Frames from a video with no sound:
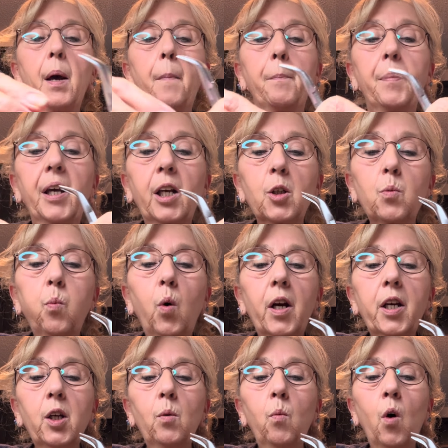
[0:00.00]
Because what
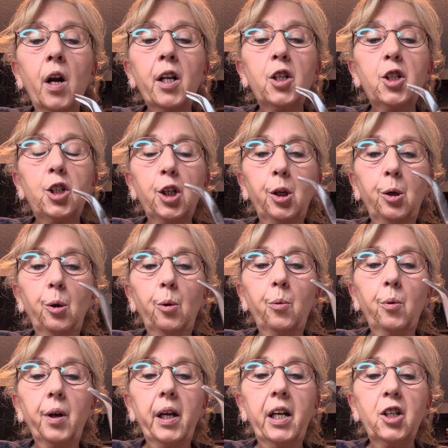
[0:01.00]
you want to
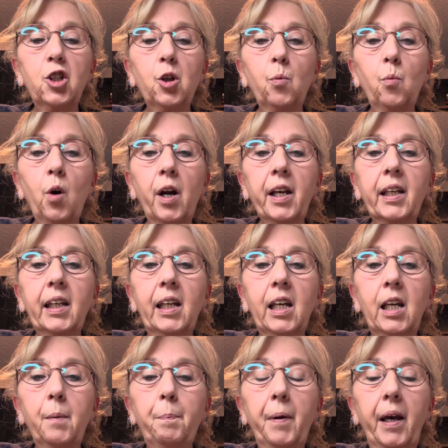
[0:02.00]
do is you want to
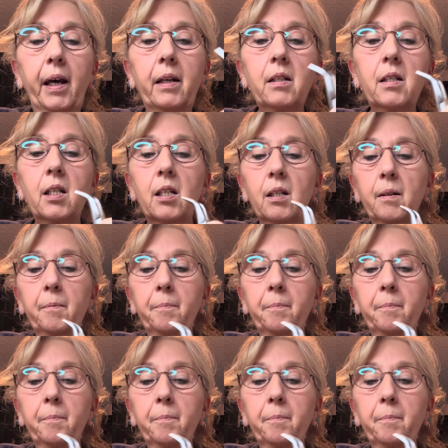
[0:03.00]
keep it